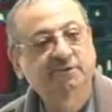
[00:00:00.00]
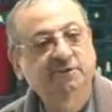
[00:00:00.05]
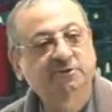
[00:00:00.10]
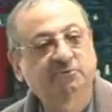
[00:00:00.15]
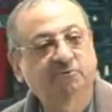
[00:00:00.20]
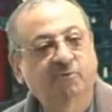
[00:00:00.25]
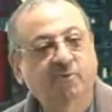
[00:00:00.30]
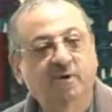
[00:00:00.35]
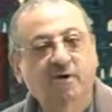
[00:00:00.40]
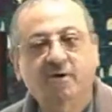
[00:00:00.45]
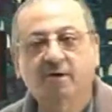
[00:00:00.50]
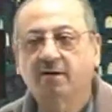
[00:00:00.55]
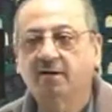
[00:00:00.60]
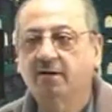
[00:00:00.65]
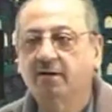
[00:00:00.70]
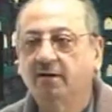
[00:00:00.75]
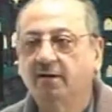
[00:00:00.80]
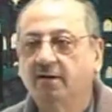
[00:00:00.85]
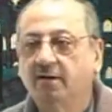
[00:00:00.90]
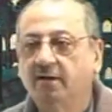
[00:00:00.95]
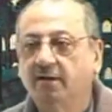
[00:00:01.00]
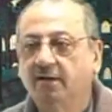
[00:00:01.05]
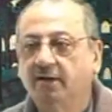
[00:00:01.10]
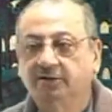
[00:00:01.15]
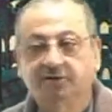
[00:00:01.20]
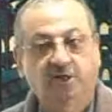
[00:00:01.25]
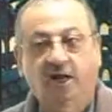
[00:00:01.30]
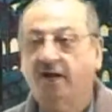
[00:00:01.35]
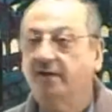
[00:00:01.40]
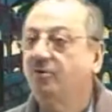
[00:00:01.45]
this word?
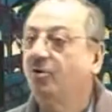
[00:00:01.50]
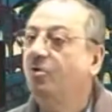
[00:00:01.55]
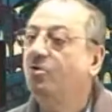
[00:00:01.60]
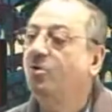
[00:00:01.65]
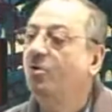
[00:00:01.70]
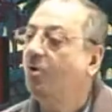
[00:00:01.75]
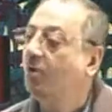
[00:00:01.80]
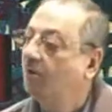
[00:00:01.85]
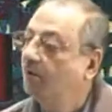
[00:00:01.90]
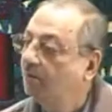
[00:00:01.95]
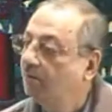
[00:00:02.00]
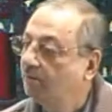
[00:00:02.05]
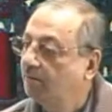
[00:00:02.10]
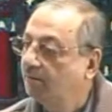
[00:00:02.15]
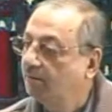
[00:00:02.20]
He said, I don't know.